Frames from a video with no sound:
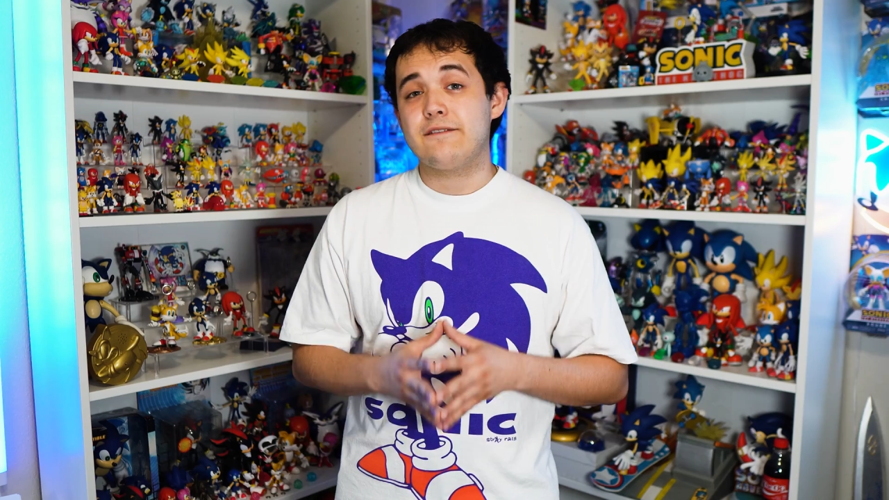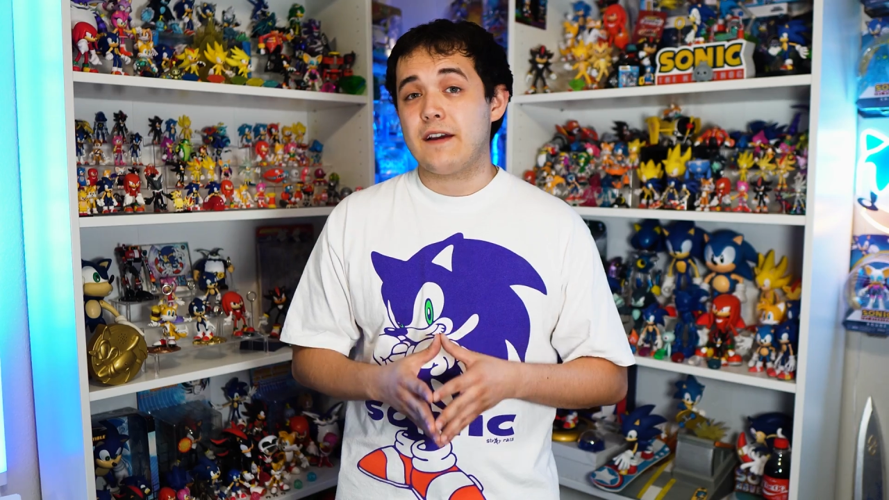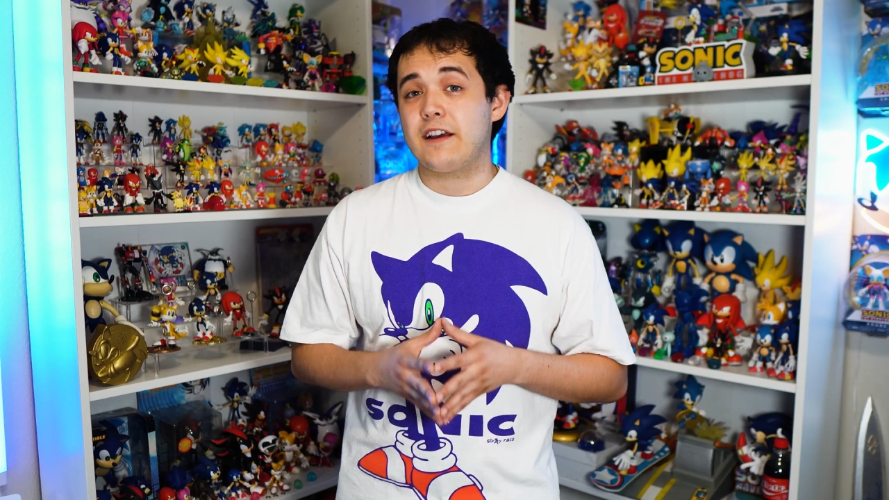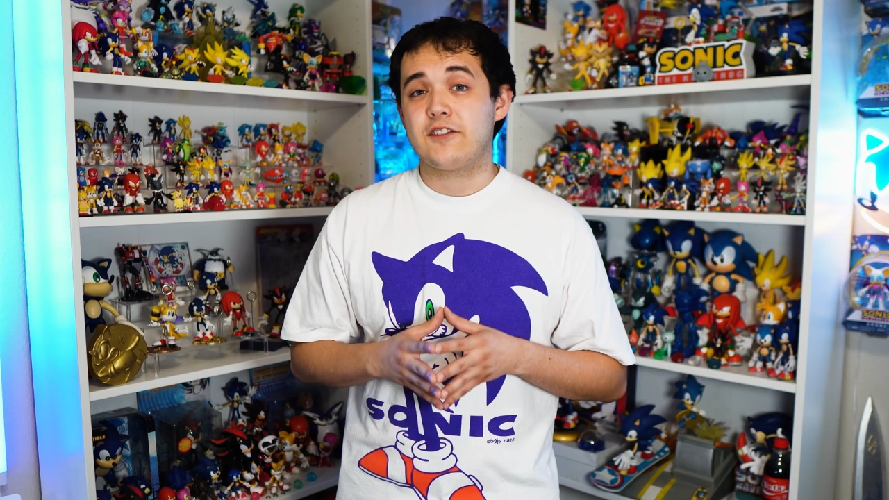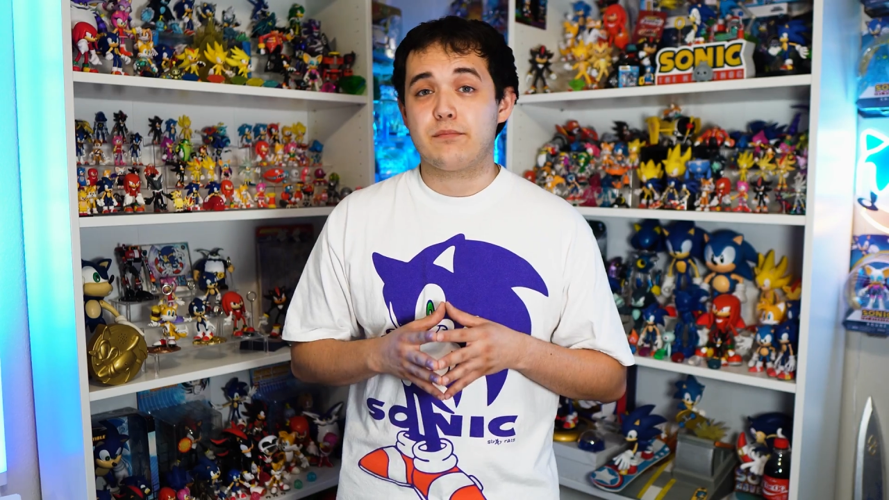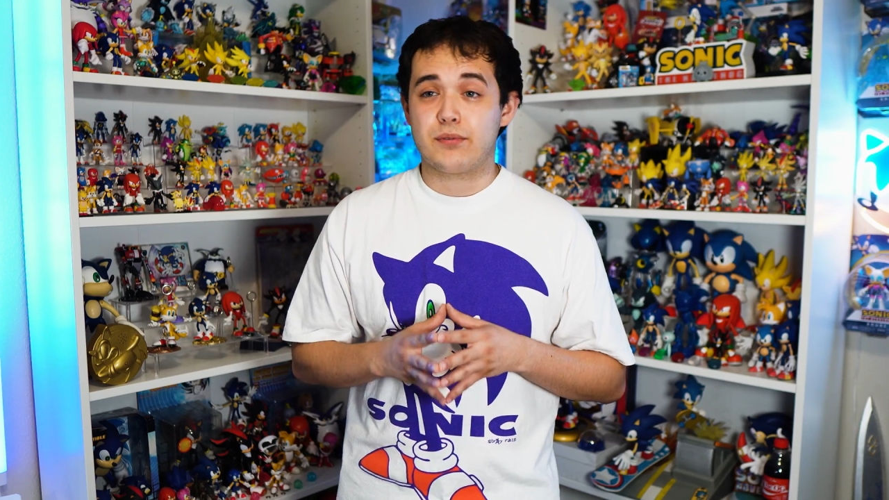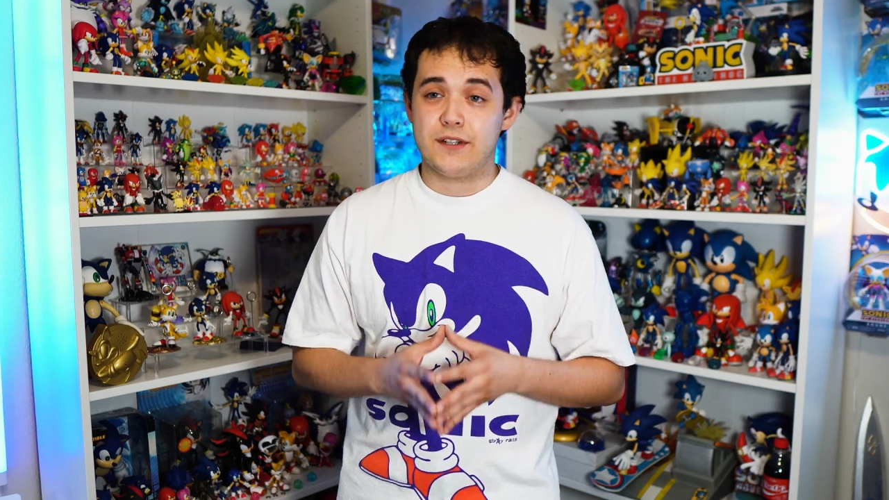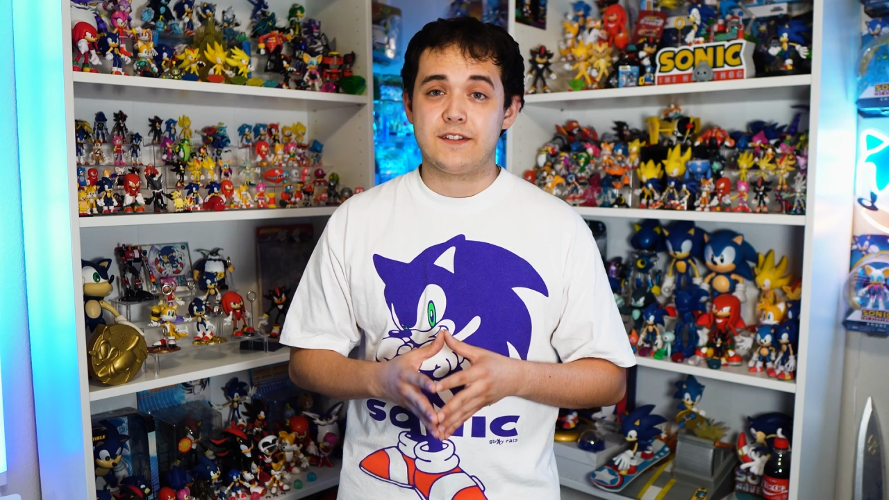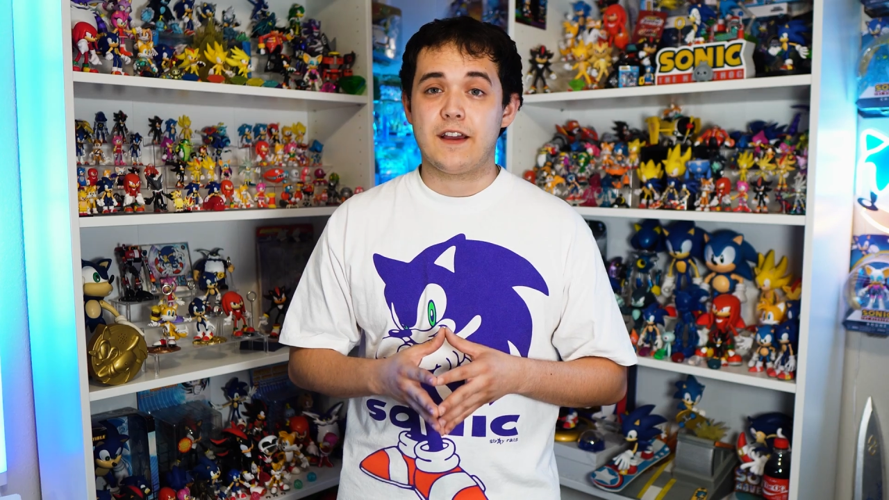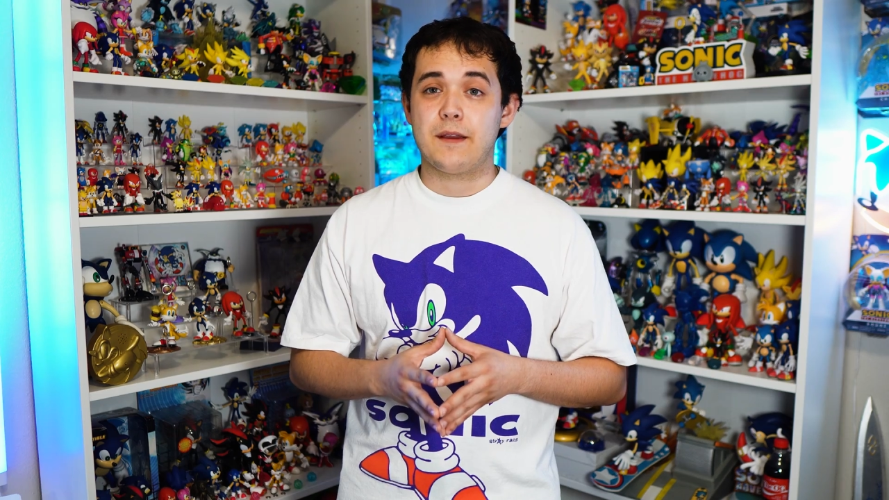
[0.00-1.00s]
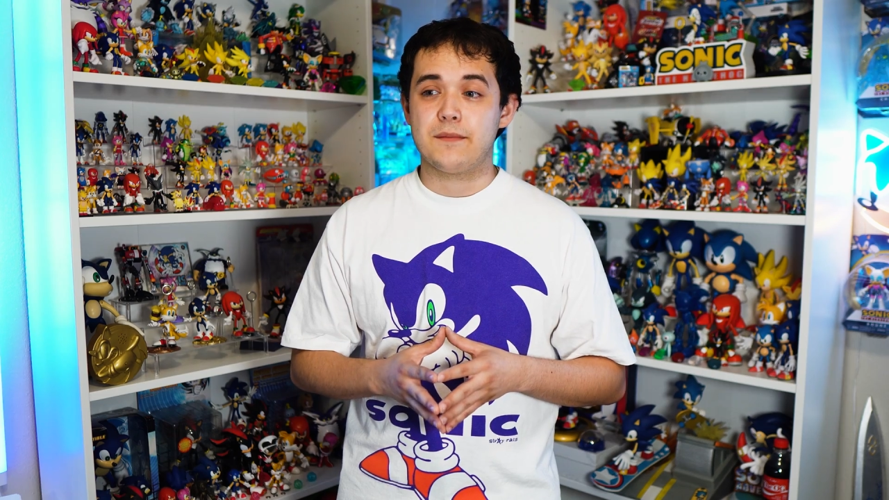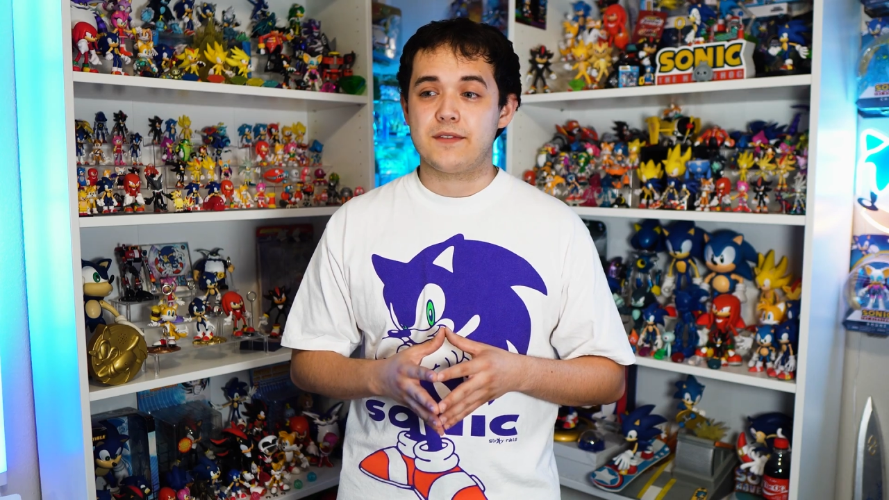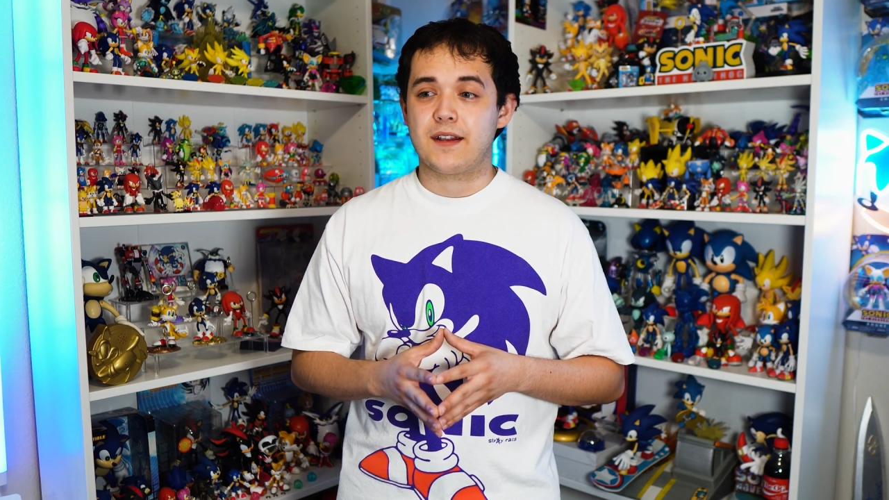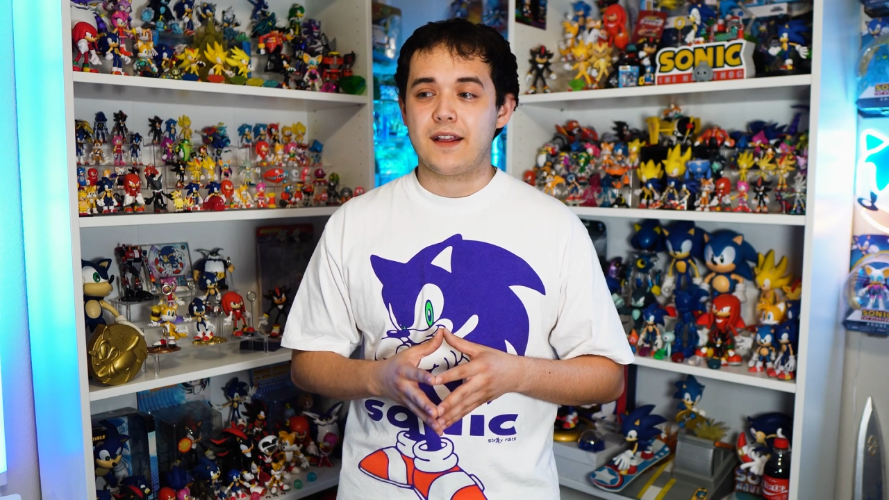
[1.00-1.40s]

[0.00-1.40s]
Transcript: fast print times that